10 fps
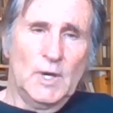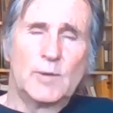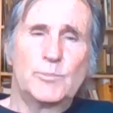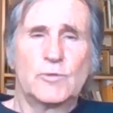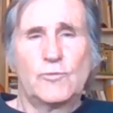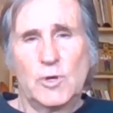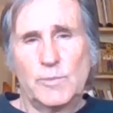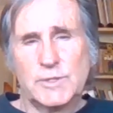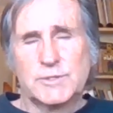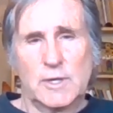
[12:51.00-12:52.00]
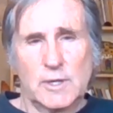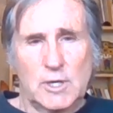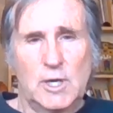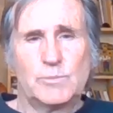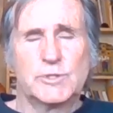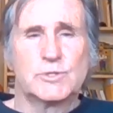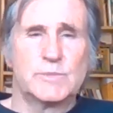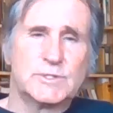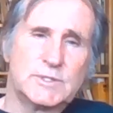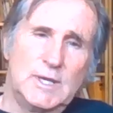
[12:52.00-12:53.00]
our performance, our accomplishments.